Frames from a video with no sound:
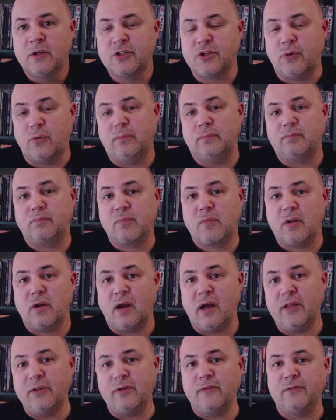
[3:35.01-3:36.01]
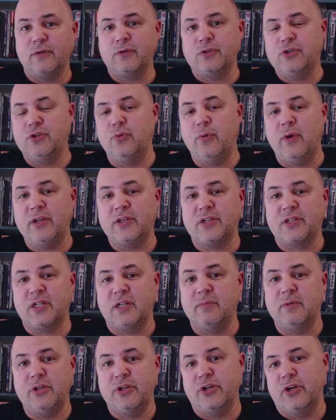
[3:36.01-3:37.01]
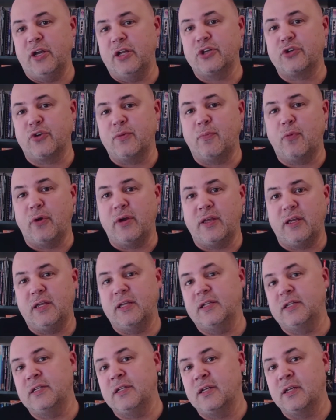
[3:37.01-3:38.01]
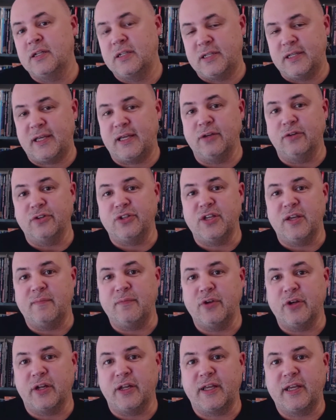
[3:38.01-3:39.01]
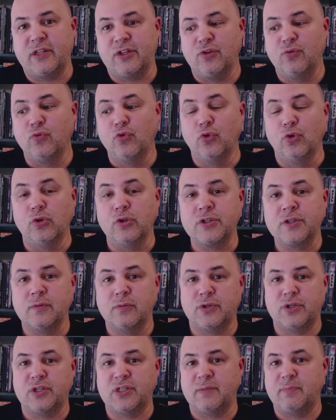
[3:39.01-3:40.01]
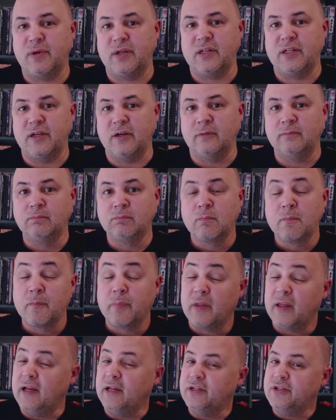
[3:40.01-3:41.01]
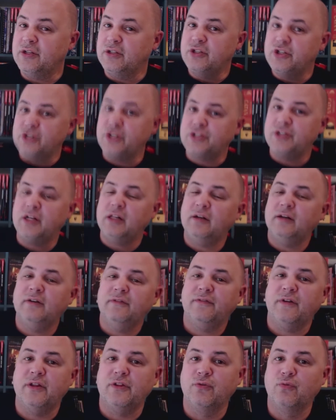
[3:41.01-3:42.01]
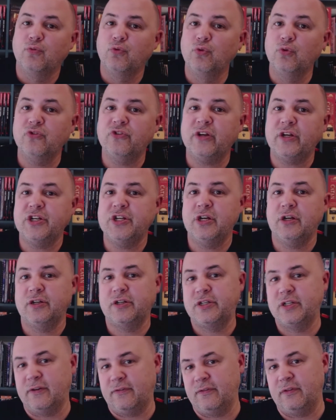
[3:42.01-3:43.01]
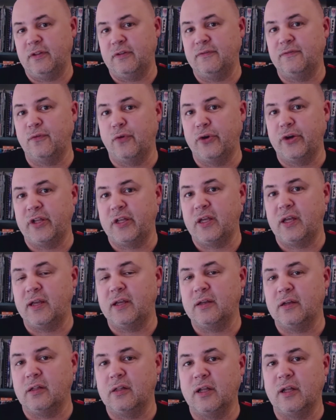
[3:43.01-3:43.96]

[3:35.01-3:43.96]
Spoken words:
So either of those 2 ways is going to be your entry point into Kill Team. You're going to get the rules, which is the big deal. And just to clarify, the rules actually are different than 40K.